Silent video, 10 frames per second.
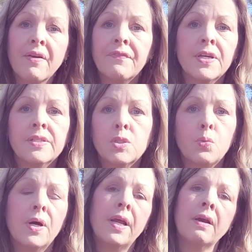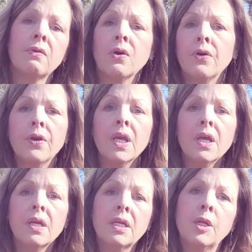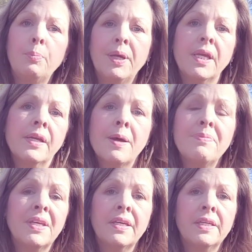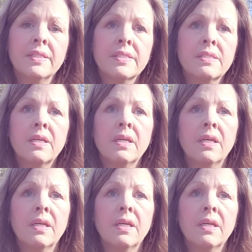breakfast or whatever, or, you know, picking up things,